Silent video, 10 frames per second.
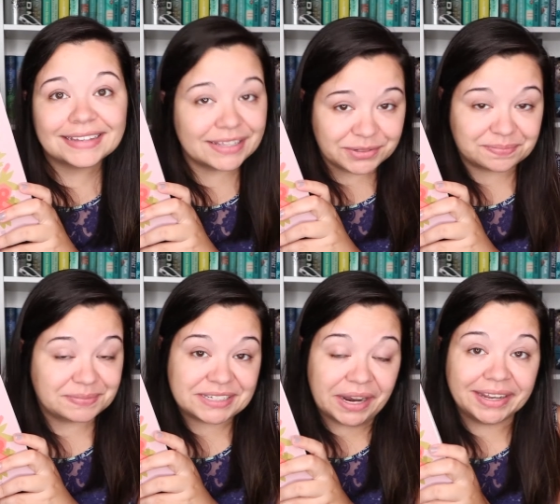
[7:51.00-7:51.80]
is
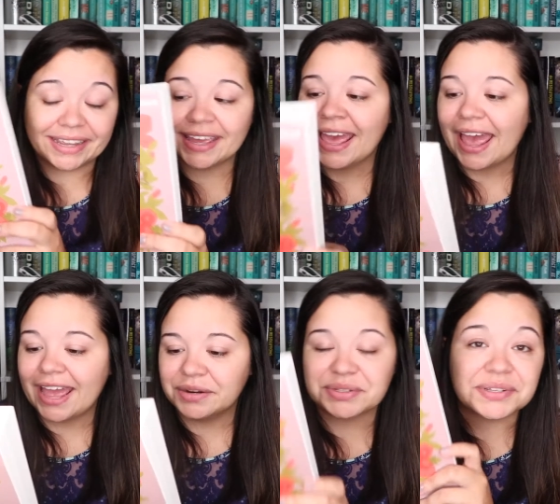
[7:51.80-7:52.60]
stunning,
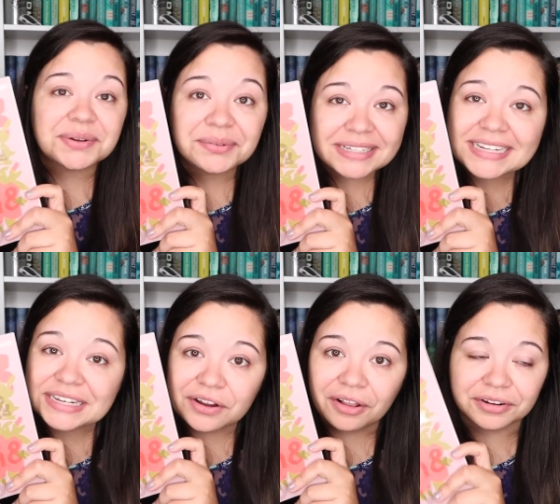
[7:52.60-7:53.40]
and it was also only
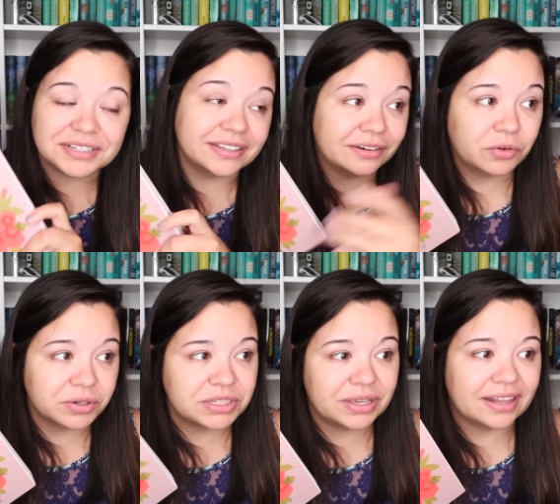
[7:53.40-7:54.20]
$10, and then of
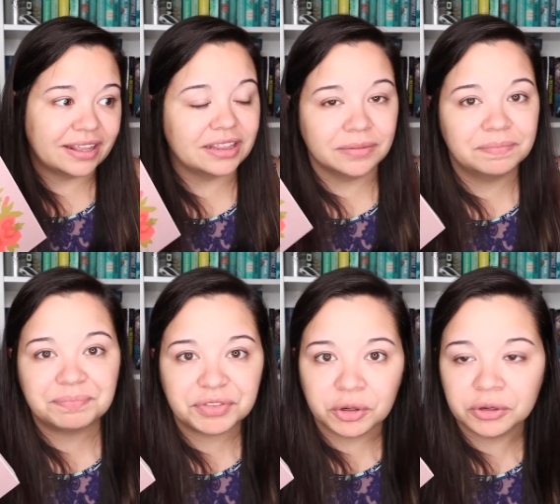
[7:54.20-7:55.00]
course you get like the
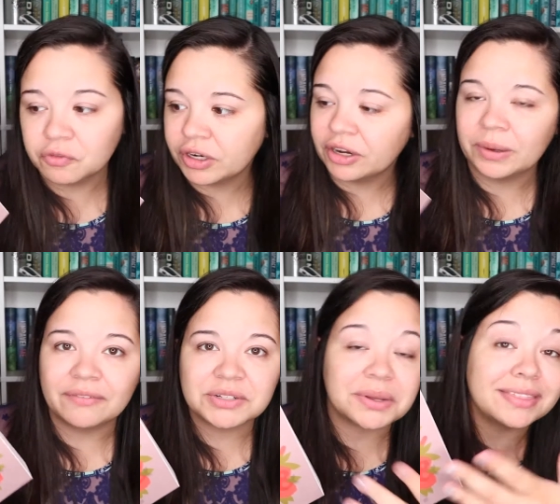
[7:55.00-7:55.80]
third free or
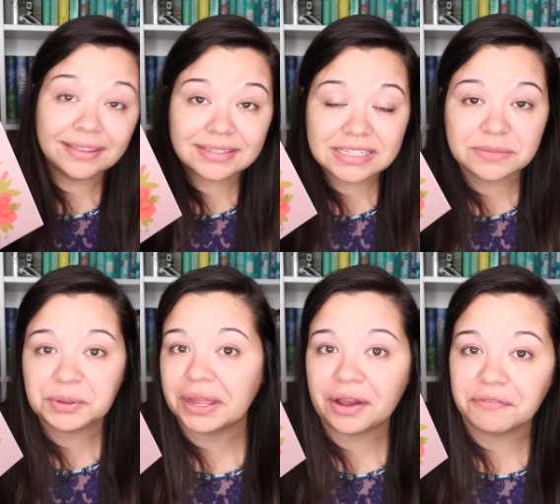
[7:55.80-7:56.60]
whatever, so I think this is the
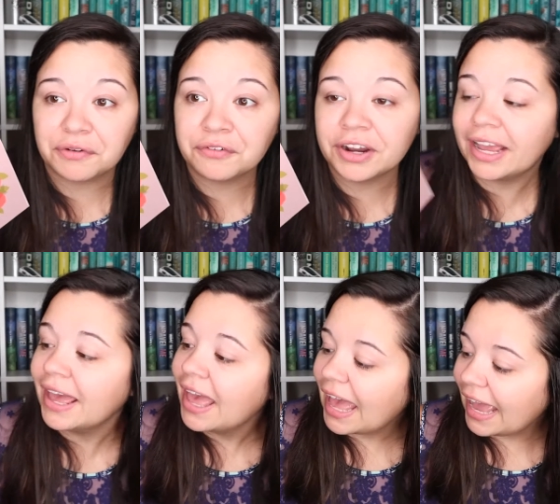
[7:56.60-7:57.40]
book I got for
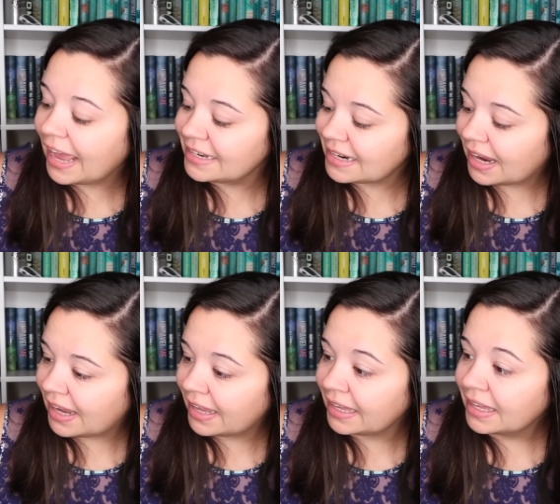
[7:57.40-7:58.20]
free, and
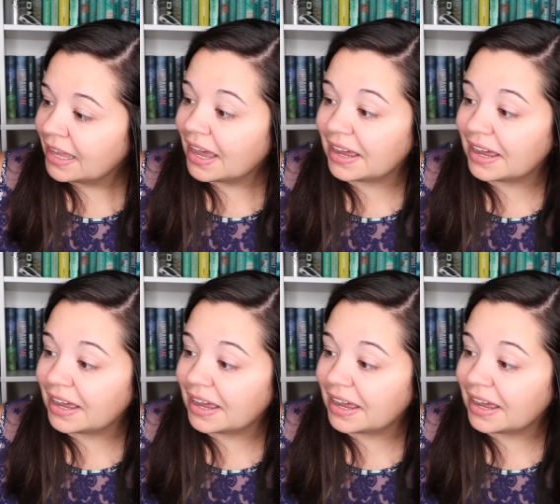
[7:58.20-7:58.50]
I